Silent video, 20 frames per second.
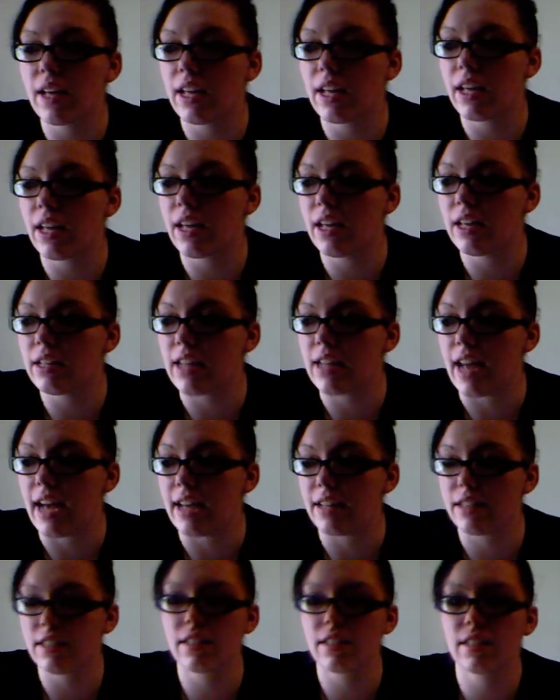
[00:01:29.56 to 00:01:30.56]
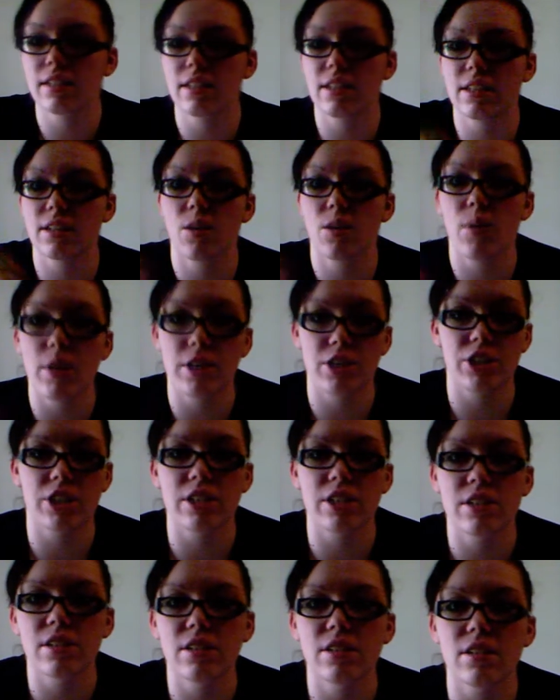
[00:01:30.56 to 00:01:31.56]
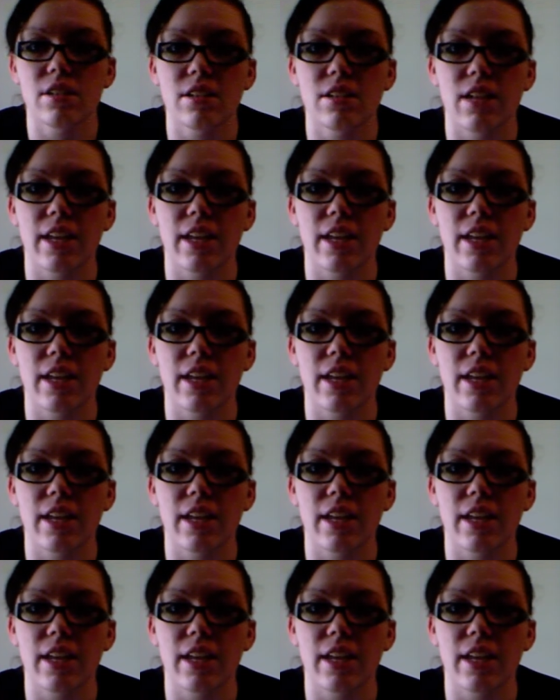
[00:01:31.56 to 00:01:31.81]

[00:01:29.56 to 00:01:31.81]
is ask questions.